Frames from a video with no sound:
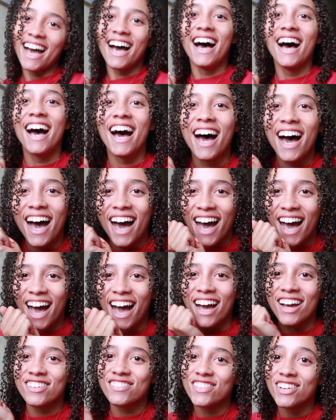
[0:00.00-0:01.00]

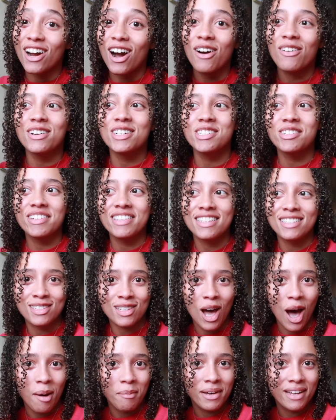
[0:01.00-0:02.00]
I forgot we're doing this
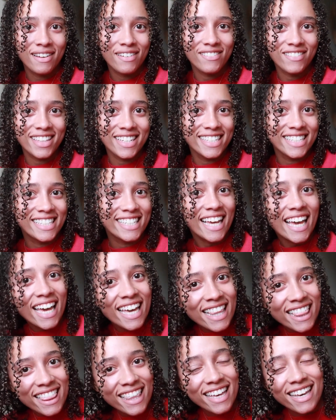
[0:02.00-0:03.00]
comment of the
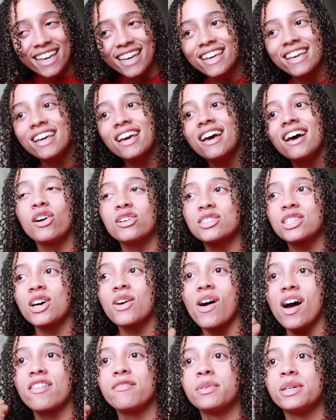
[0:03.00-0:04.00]
day thing.
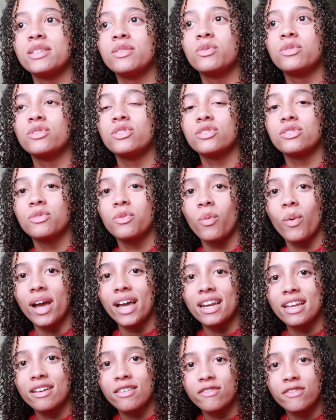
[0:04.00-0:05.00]
Also, I've been
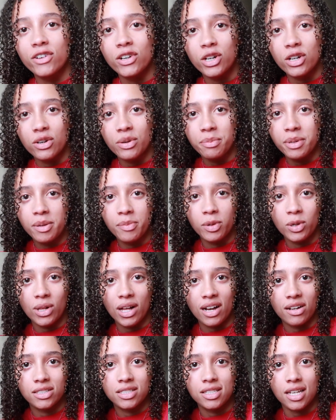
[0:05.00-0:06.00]
waiting for people
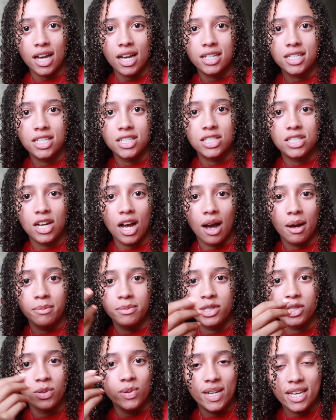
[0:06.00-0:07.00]
outside to
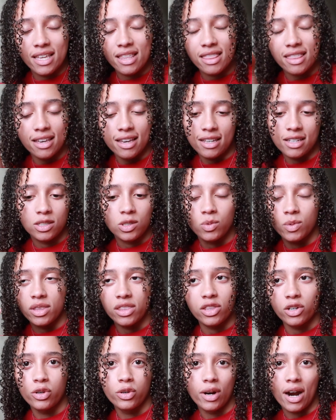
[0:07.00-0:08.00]
stop doing things
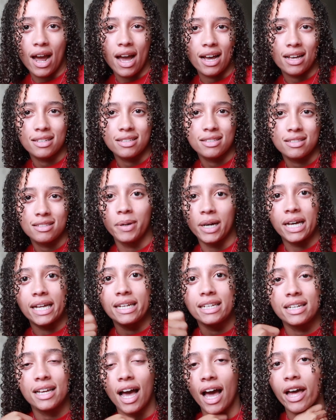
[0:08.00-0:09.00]
with the grass, but
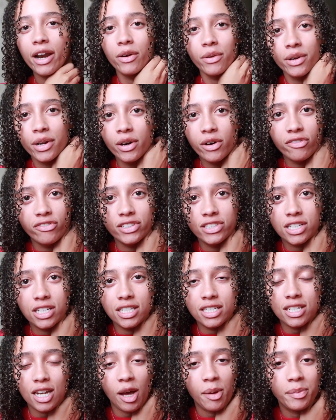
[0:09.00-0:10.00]
I don't know if it's
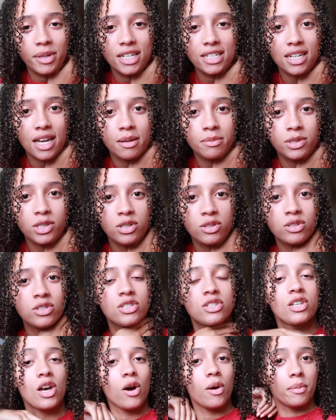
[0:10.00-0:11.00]
gonna stop anytime soon,
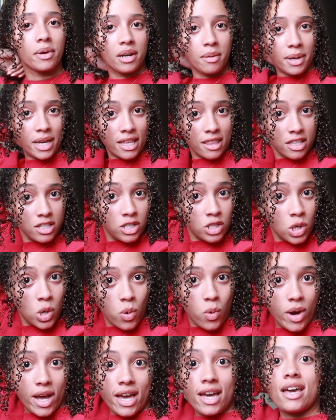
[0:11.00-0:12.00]
so I'm gonna make this
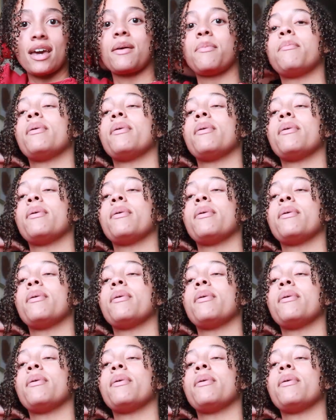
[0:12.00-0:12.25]
quick,